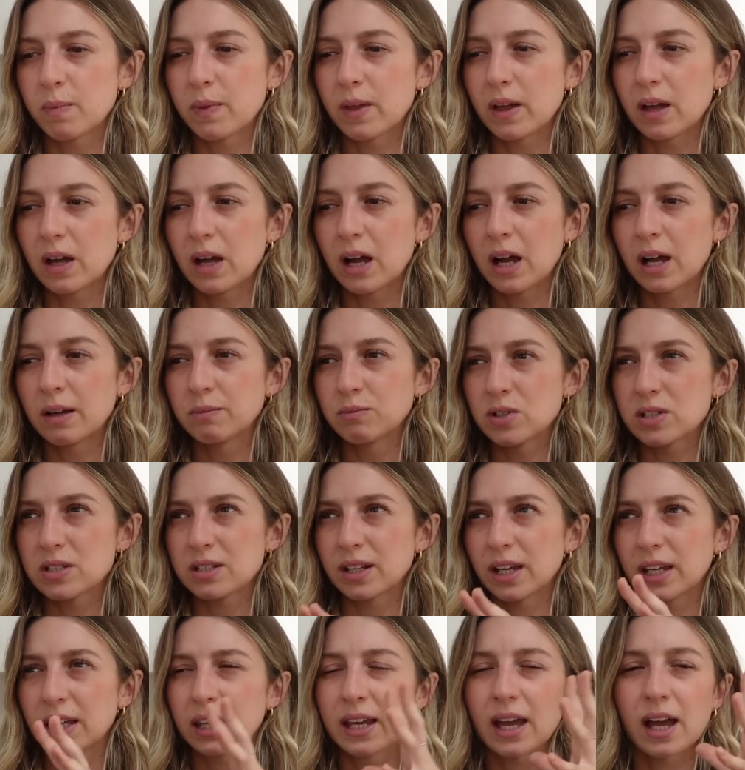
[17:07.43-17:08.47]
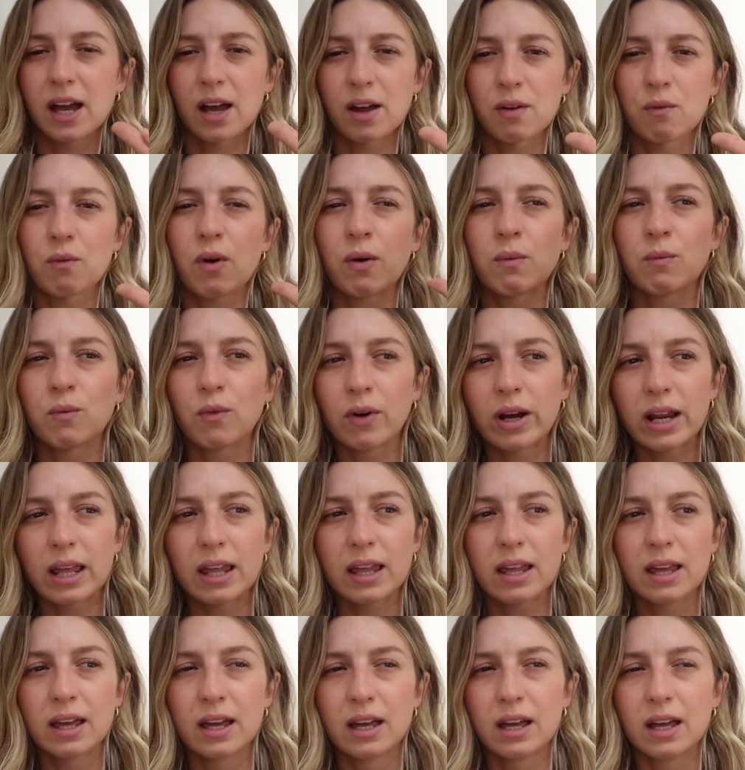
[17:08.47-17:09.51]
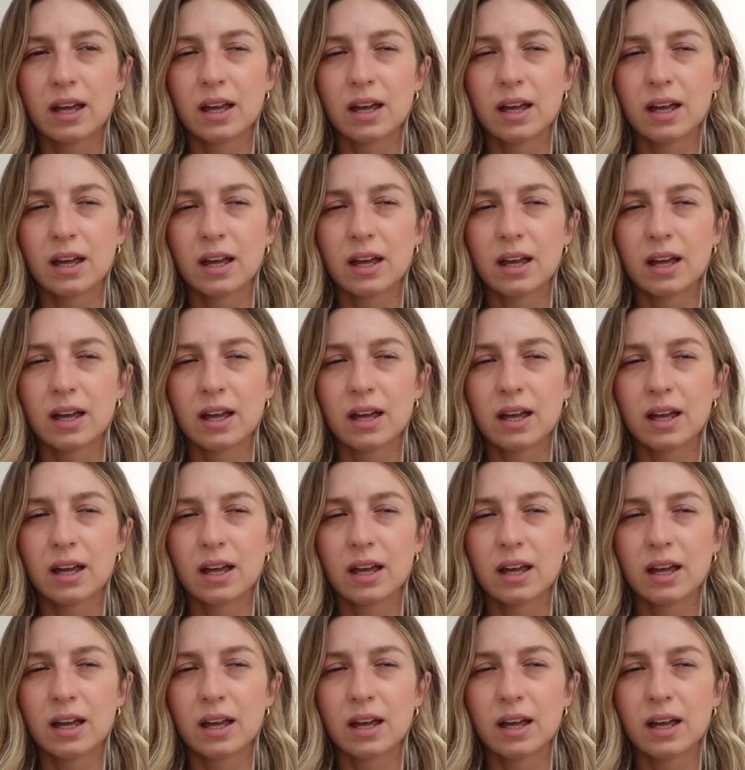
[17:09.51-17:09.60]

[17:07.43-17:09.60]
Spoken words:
that I'm just like, yeah, I'm really